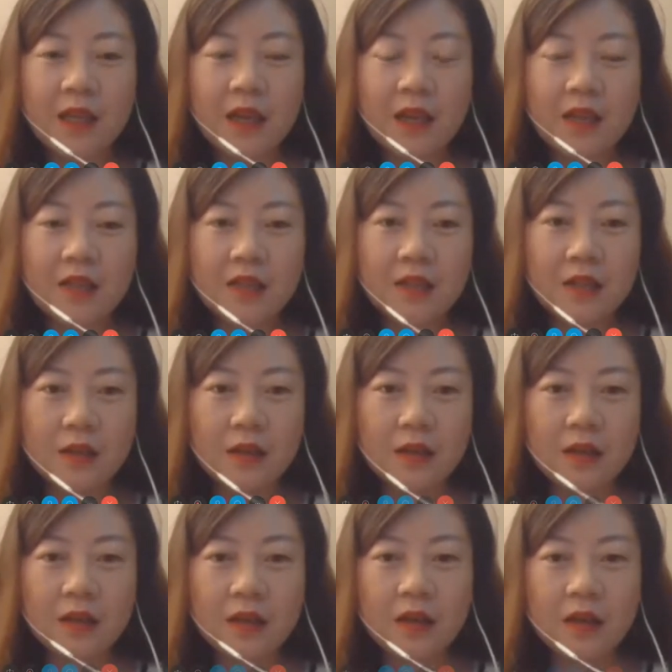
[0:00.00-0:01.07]
And
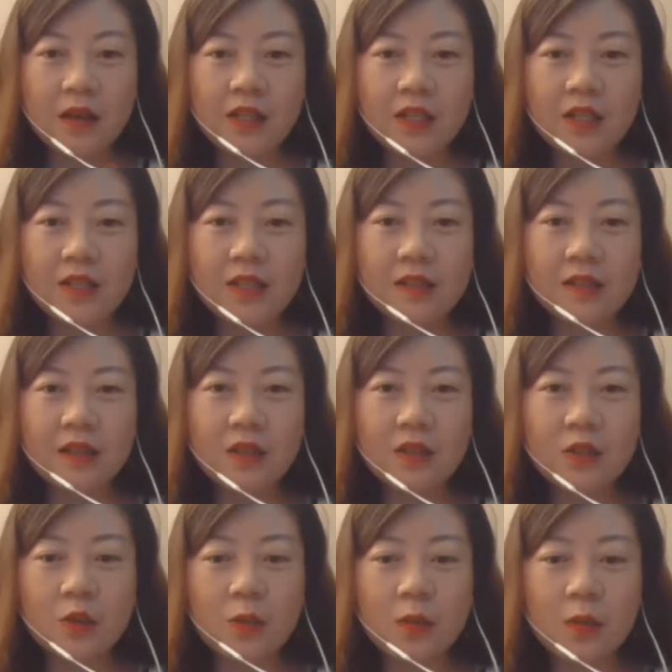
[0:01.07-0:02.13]
I just
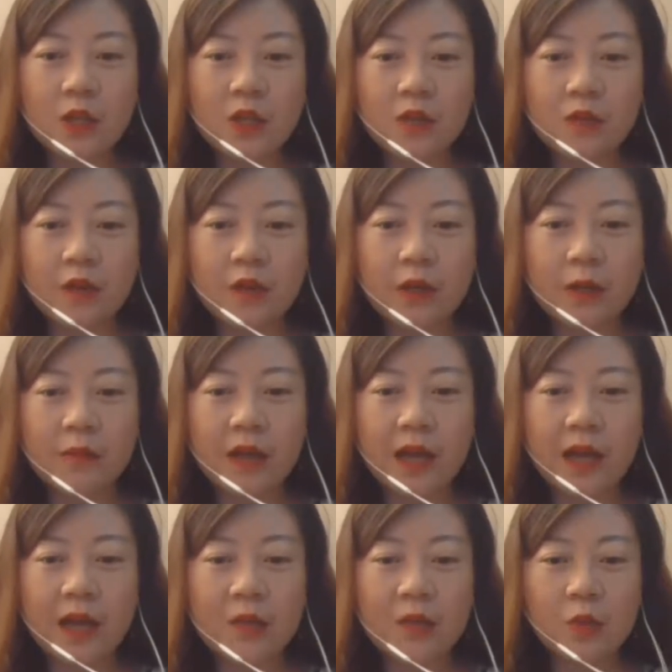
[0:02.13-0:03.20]
learned so much from
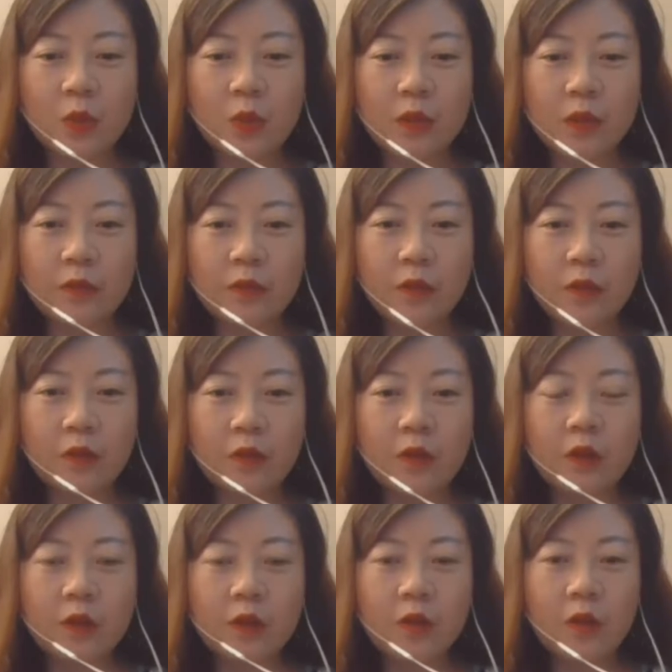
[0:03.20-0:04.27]
Anne's wonderful
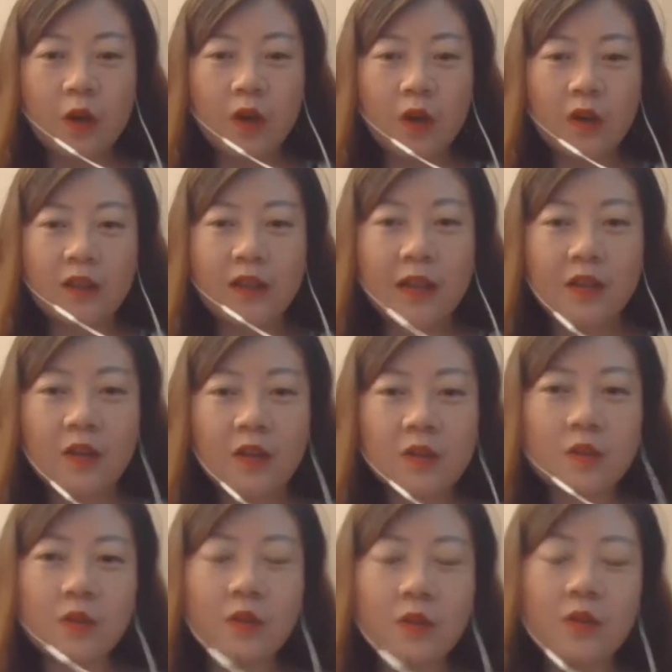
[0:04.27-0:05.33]
talk, and
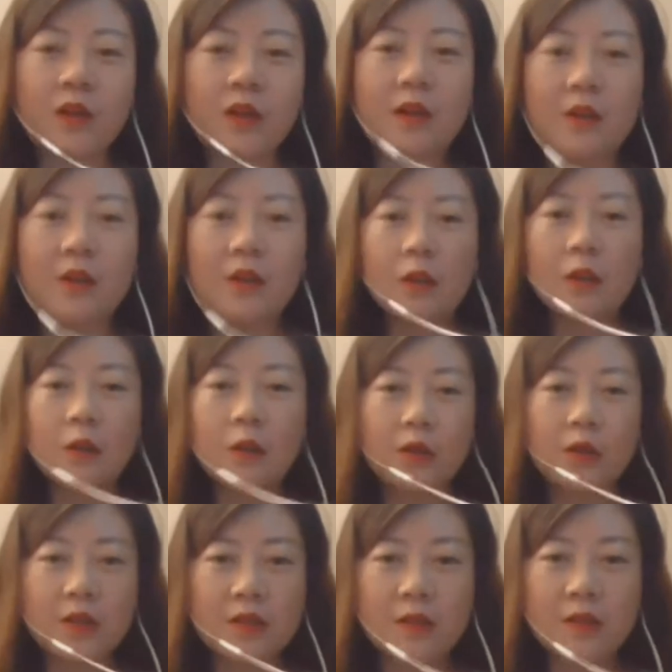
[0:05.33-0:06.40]
also the
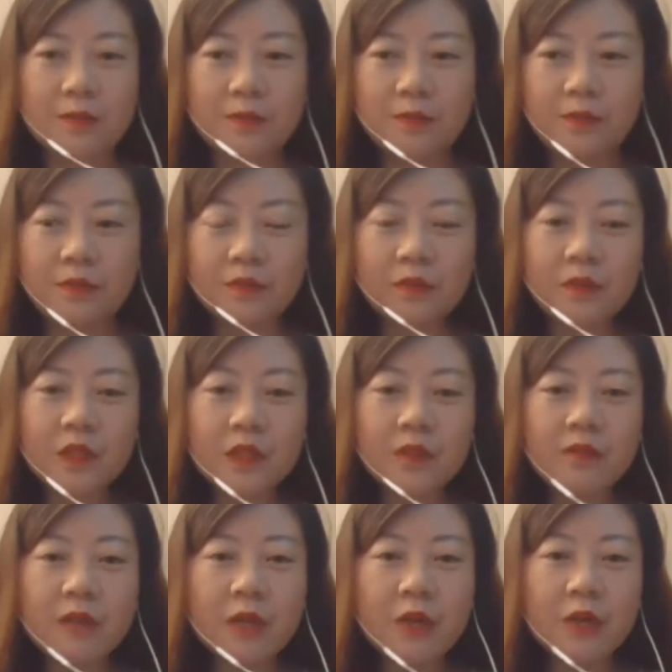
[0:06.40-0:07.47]
Louis'
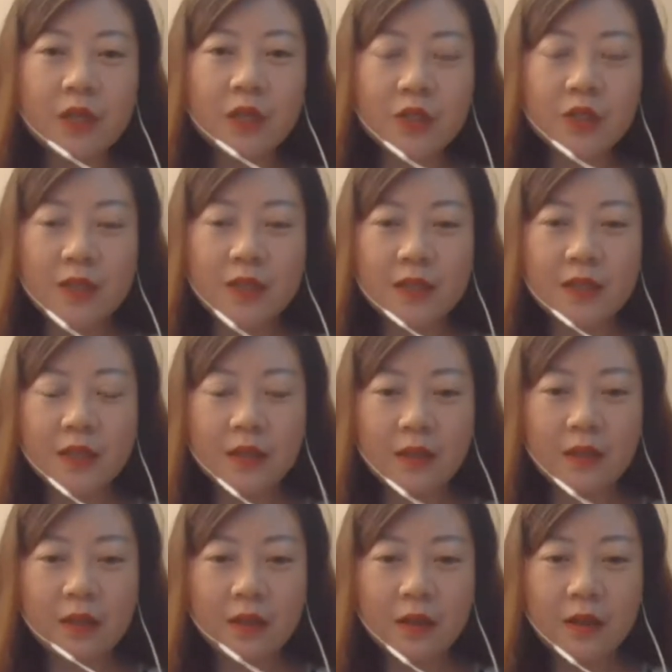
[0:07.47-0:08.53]
very
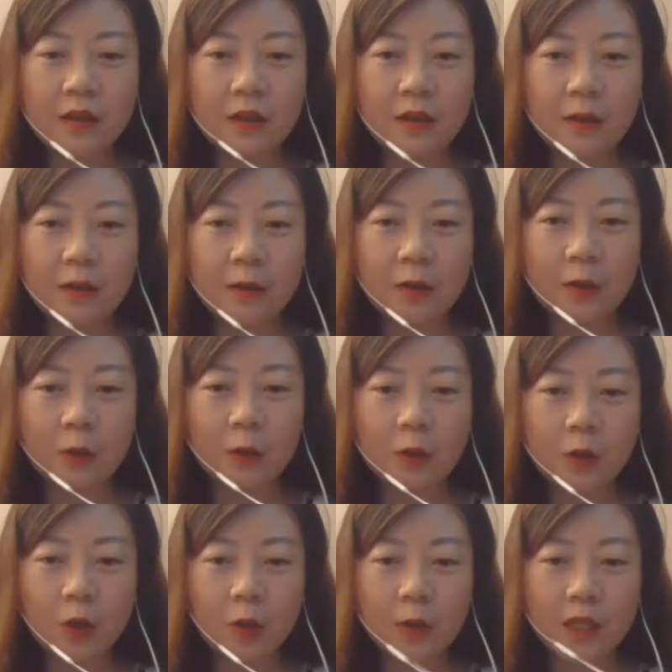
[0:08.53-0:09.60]
interesting
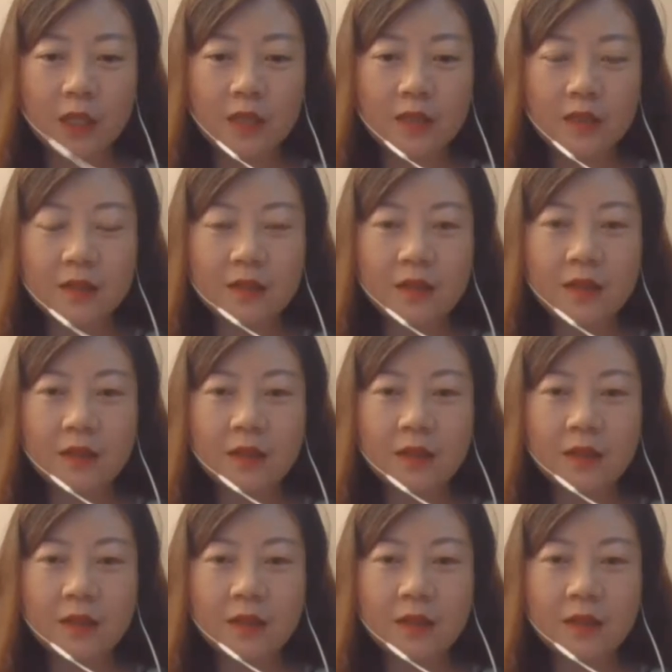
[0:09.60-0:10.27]
comments.